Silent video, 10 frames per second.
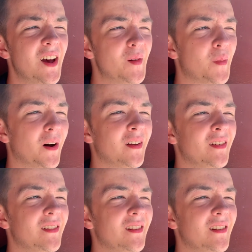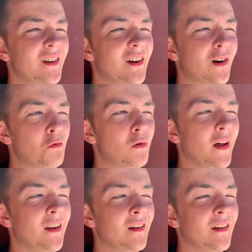But
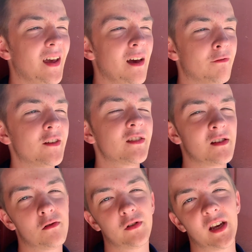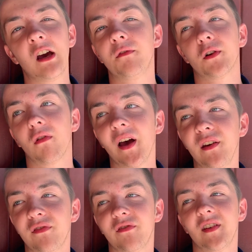when every single day of your
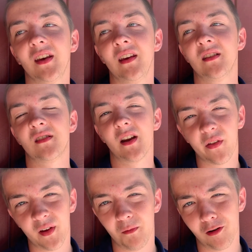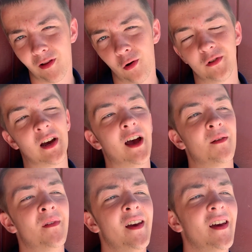life is nothing but alone
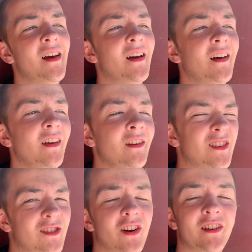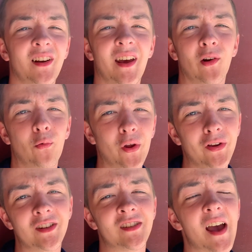time, you start to get
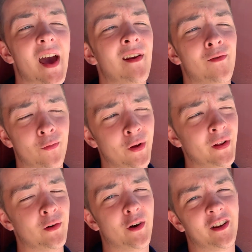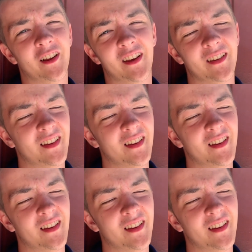really sad really quickly.